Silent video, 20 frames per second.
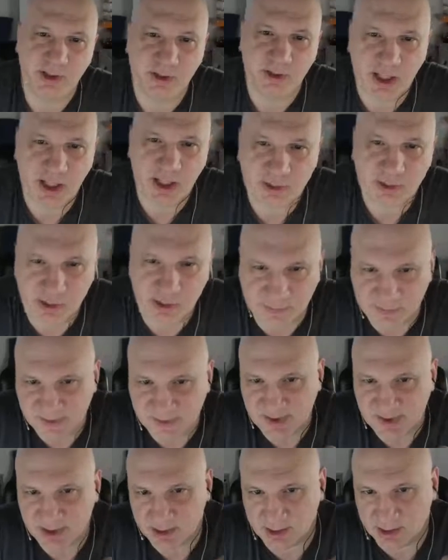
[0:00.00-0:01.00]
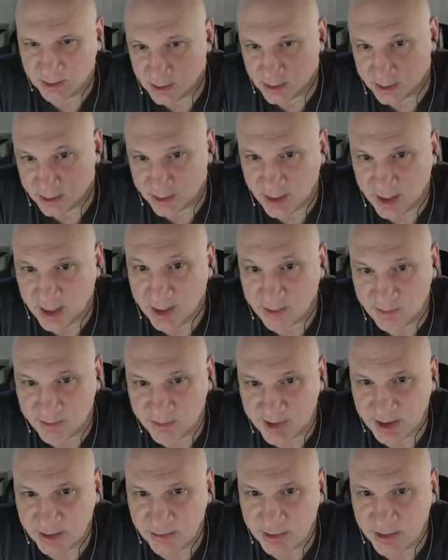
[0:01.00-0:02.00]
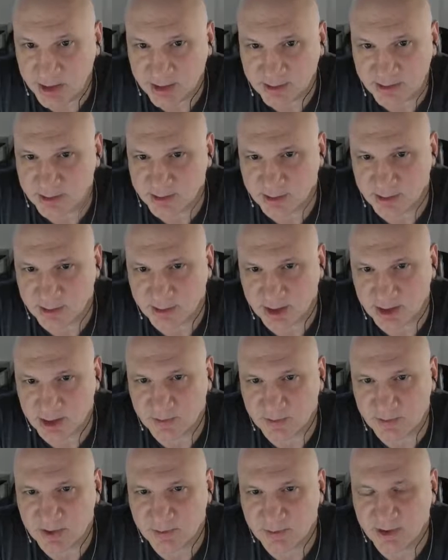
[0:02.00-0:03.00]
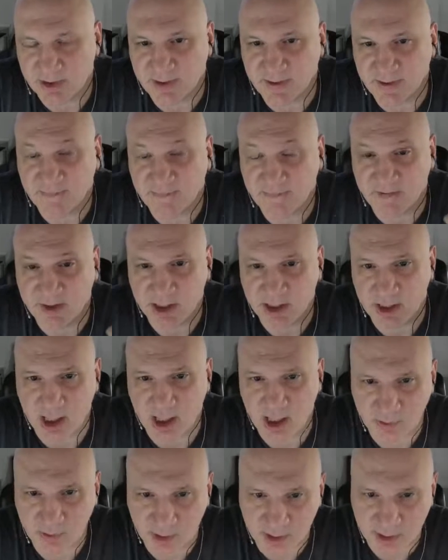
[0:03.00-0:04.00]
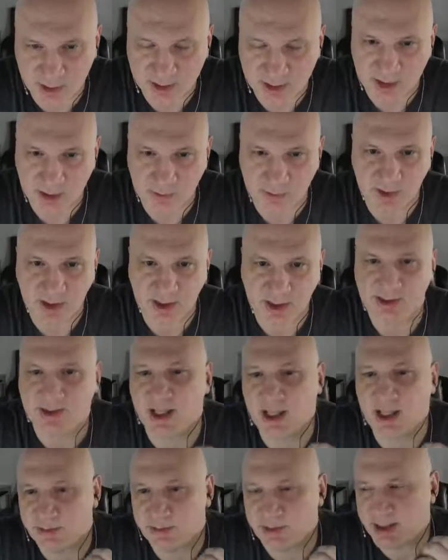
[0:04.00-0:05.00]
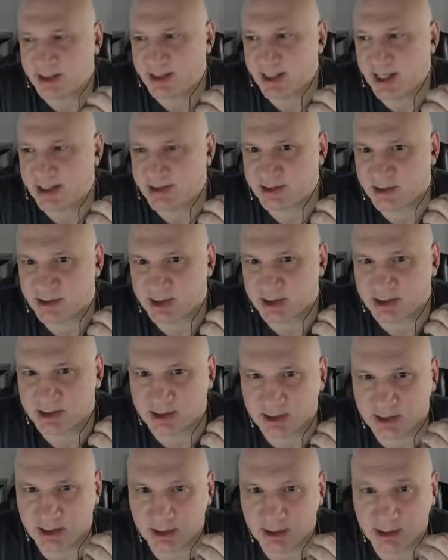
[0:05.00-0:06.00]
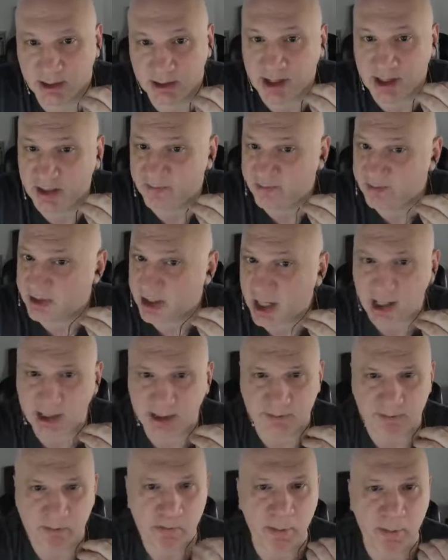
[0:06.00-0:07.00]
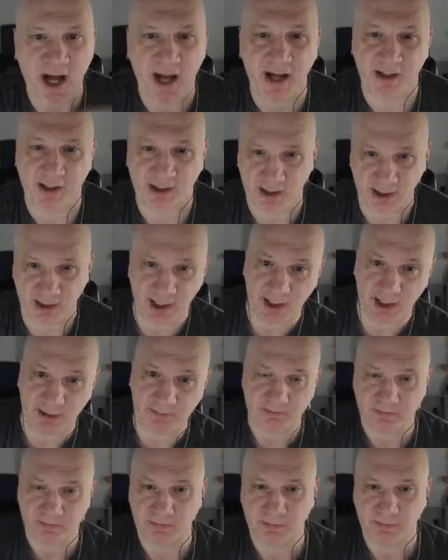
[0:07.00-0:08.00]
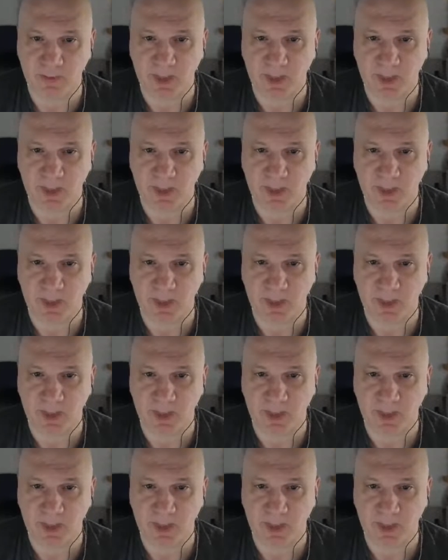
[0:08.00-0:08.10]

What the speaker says: I don't know if you've seen all the AMD processor announcements, but they're phenomenal. In some ways, AMD has they've gotten back in the game.